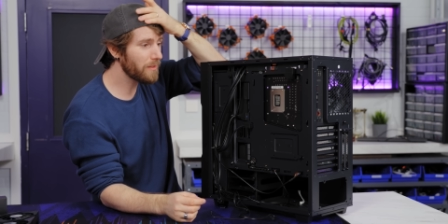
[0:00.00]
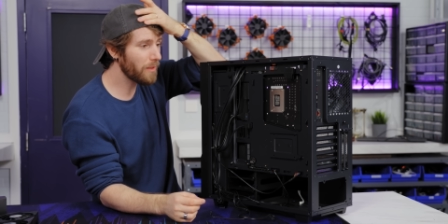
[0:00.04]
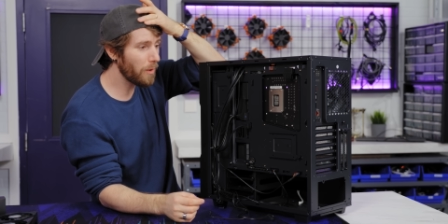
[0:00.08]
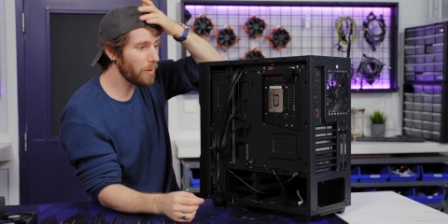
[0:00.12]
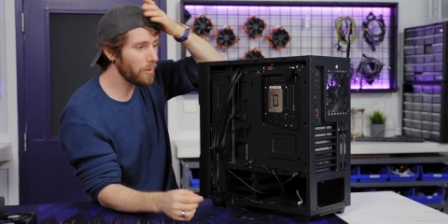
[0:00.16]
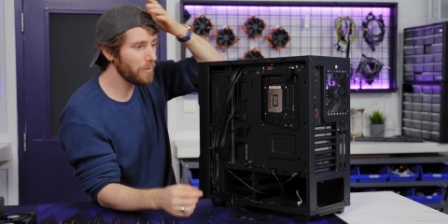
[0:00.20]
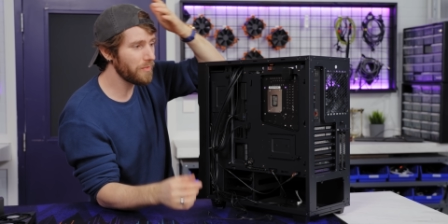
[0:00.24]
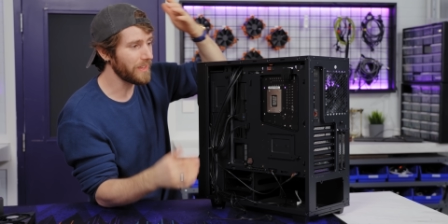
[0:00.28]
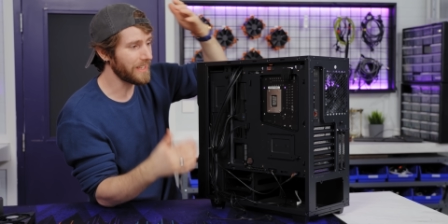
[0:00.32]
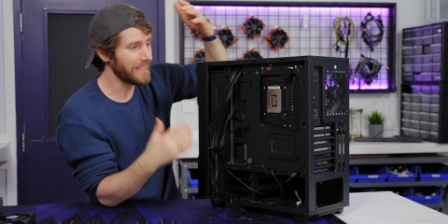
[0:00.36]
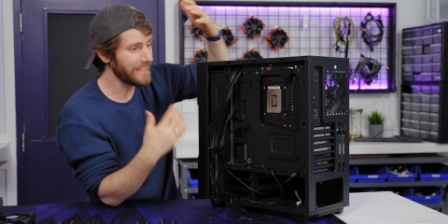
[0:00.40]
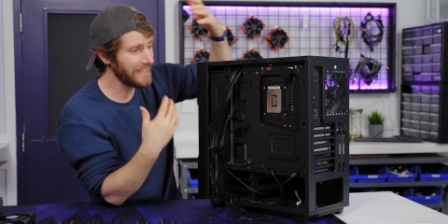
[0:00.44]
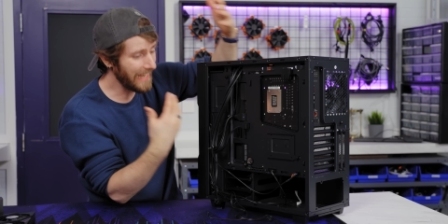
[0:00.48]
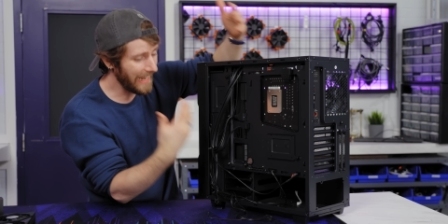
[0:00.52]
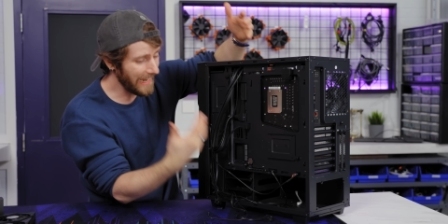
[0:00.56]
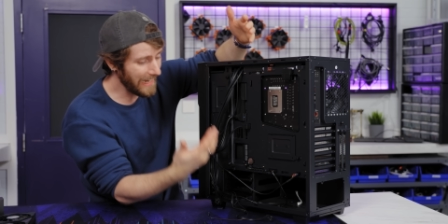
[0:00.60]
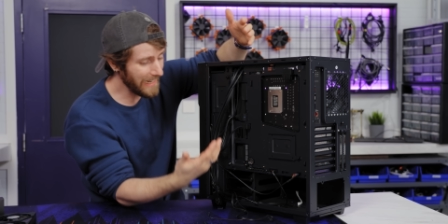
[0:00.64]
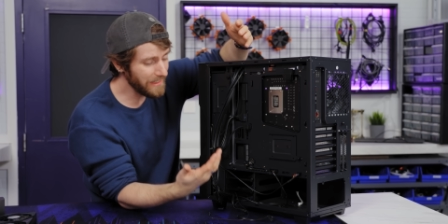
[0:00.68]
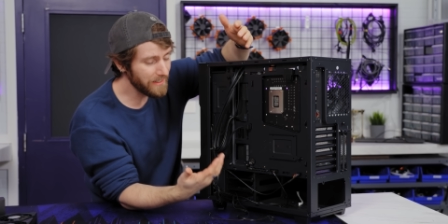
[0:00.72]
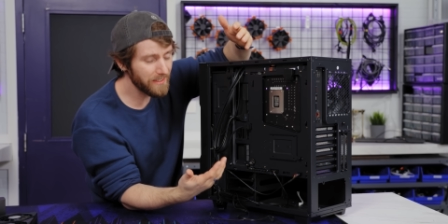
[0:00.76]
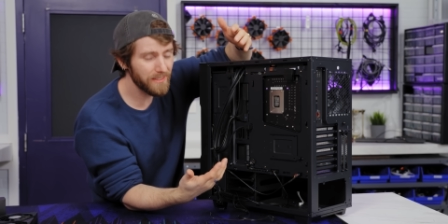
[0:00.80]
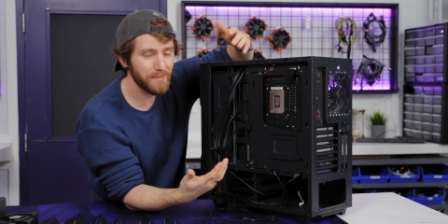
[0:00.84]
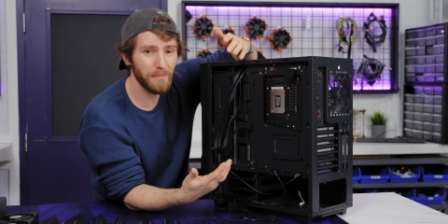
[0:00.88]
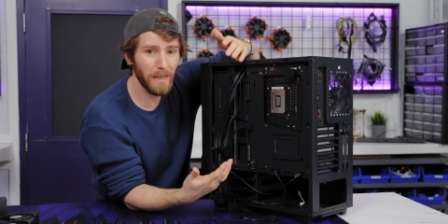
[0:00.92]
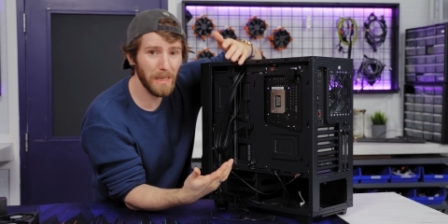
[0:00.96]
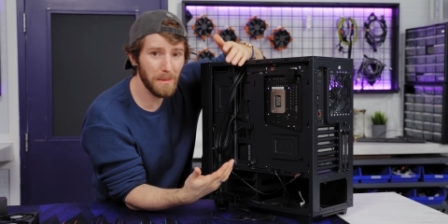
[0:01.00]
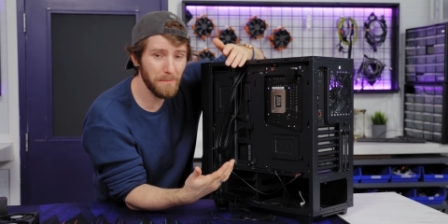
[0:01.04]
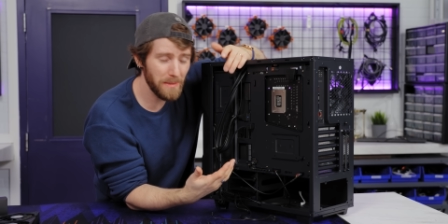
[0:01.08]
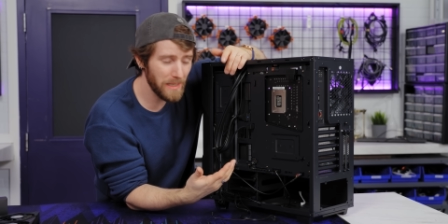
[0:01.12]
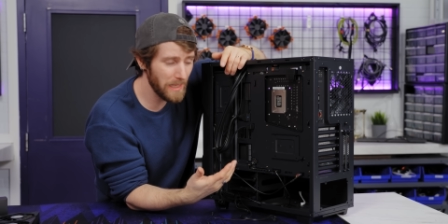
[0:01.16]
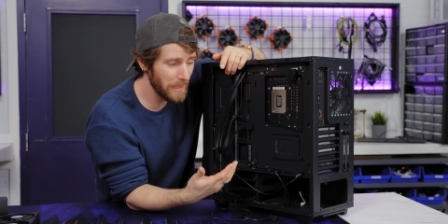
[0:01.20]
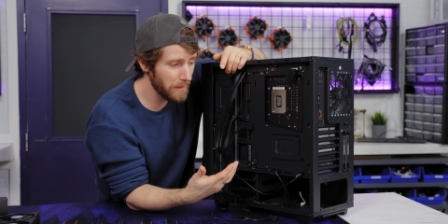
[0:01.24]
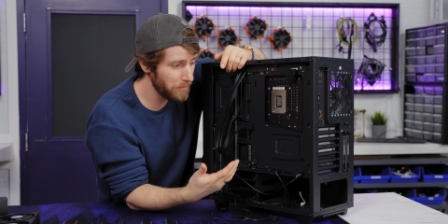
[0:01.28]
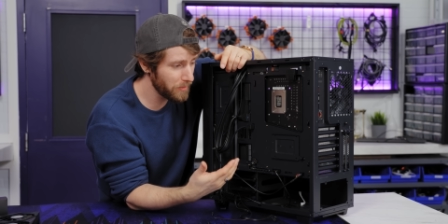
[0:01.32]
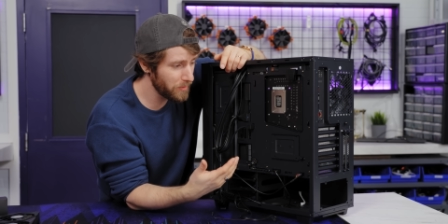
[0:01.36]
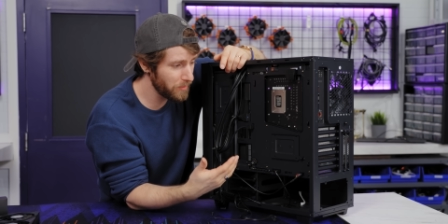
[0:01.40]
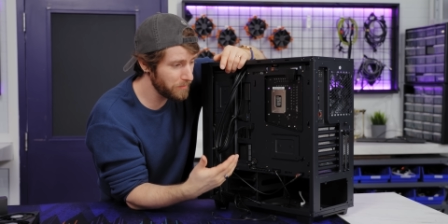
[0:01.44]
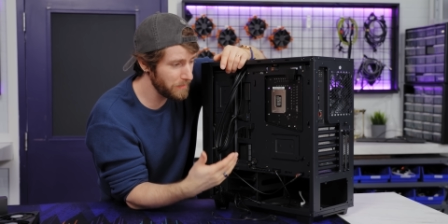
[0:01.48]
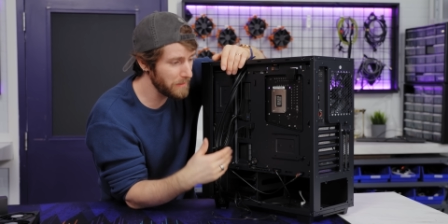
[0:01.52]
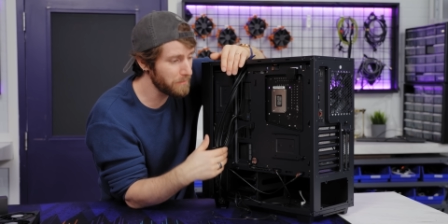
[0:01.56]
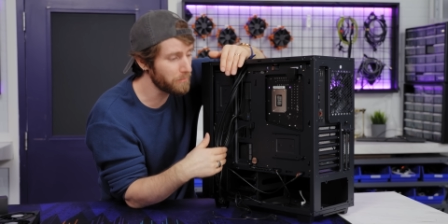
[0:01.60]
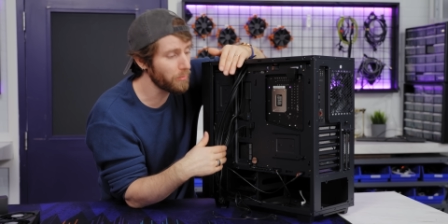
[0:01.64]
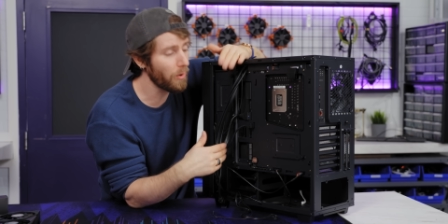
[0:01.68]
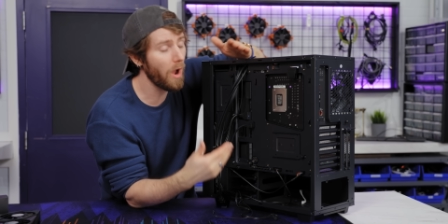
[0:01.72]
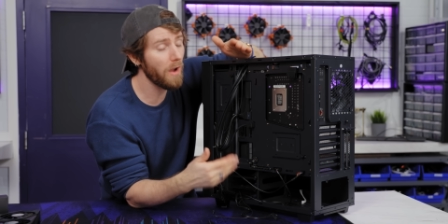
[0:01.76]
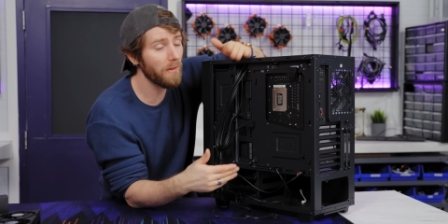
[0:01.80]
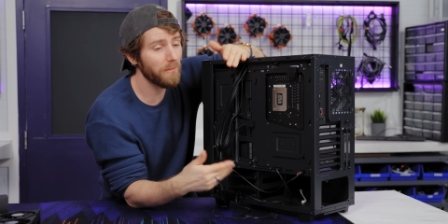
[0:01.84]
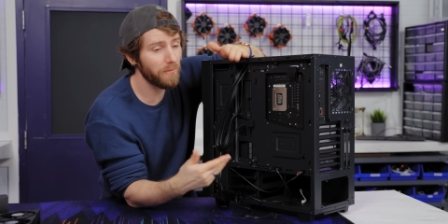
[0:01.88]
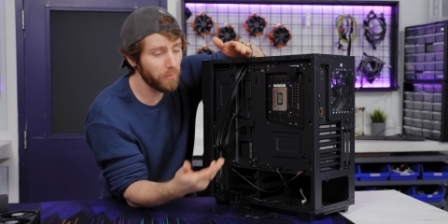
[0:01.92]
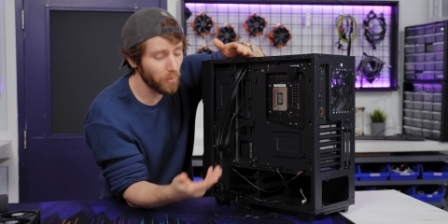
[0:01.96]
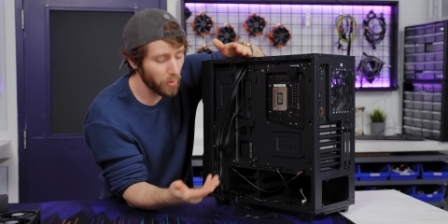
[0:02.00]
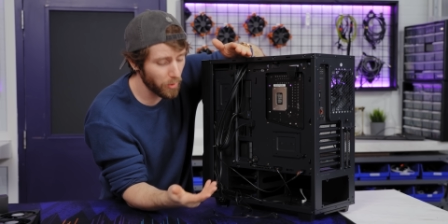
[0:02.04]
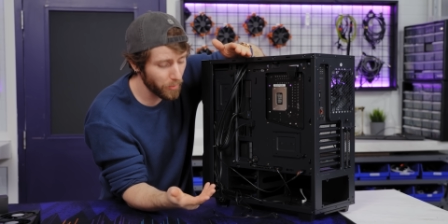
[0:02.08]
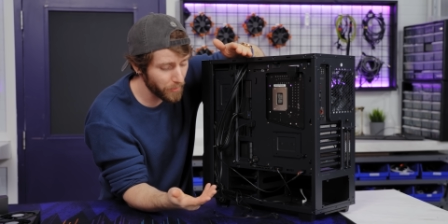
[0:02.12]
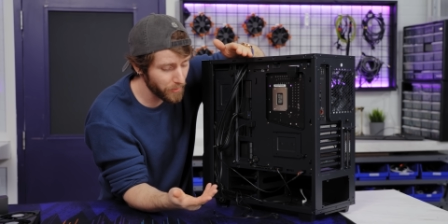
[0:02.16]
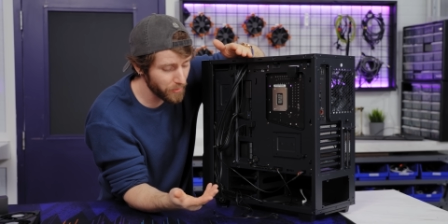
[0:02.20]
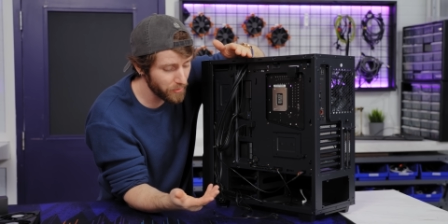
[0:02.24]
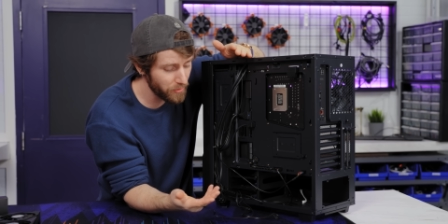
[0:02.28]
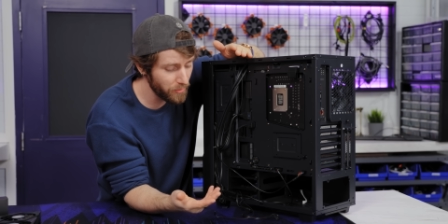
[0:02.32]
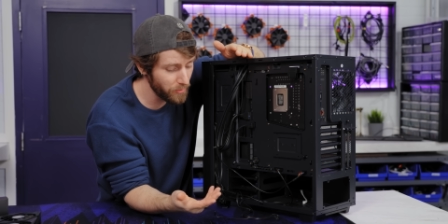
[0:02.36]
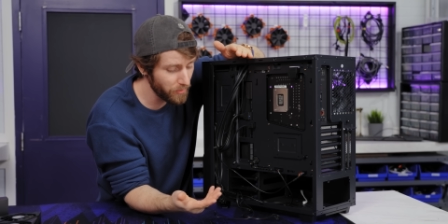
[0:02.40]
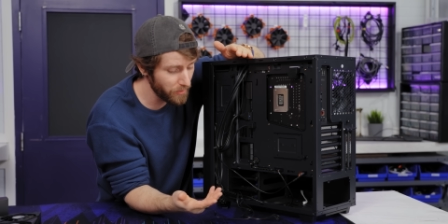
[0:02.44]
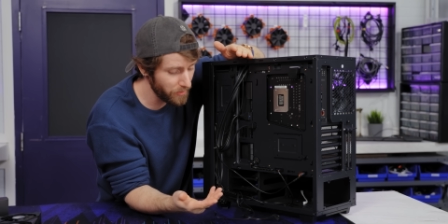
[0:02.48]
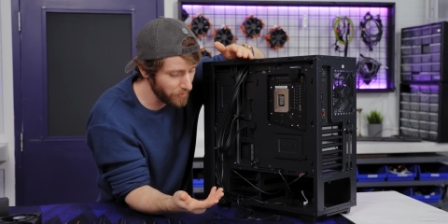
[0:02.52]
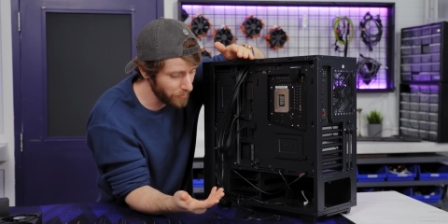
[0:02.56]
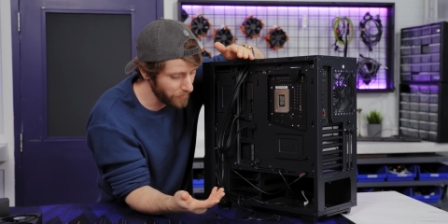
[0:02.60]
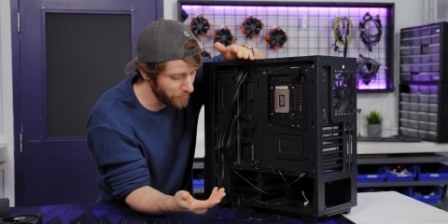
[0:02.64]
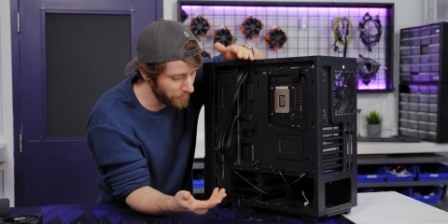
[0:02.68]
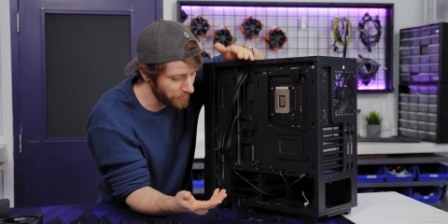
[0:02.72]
though the case might be able to be brought forward to a new